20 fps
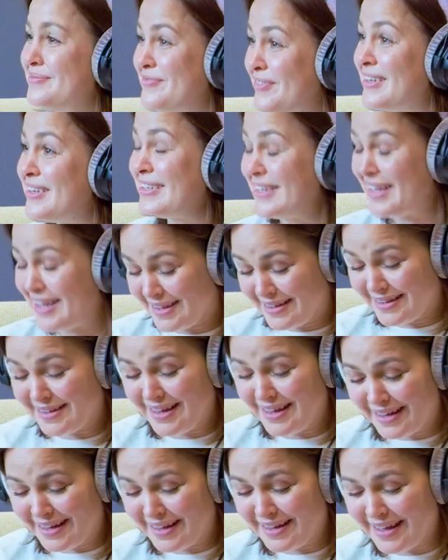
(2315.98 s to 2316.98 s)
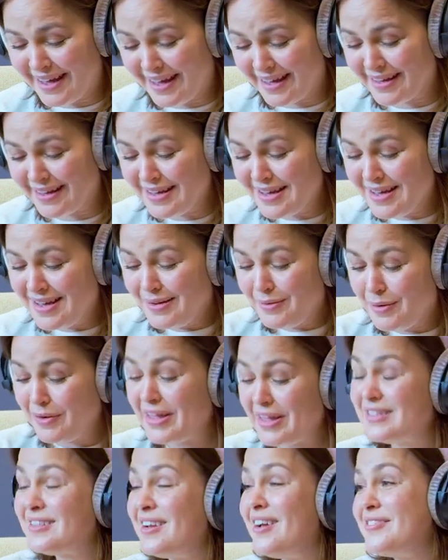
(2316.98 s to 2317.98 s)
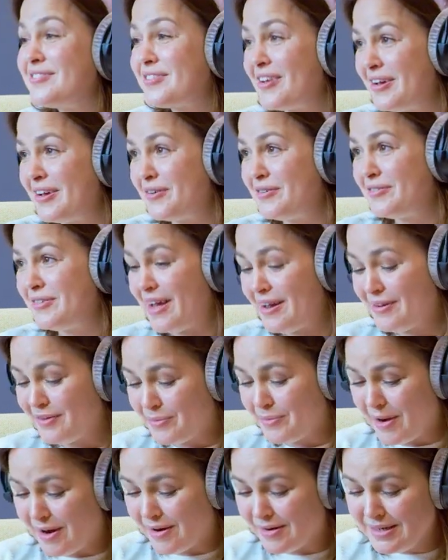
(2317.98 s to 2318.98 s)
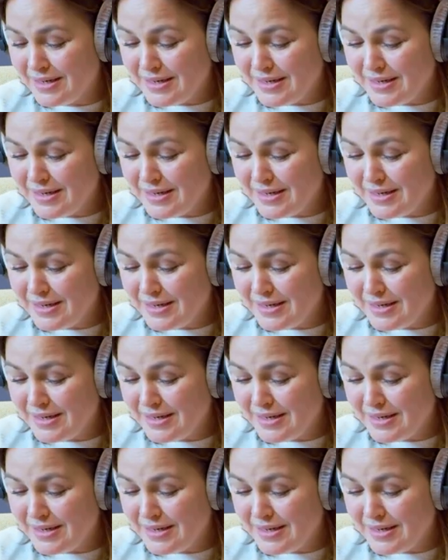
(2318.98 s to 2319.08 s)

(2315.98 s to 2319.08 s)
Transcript: Fun, yeah, okay. Well, there's loads going on there as well.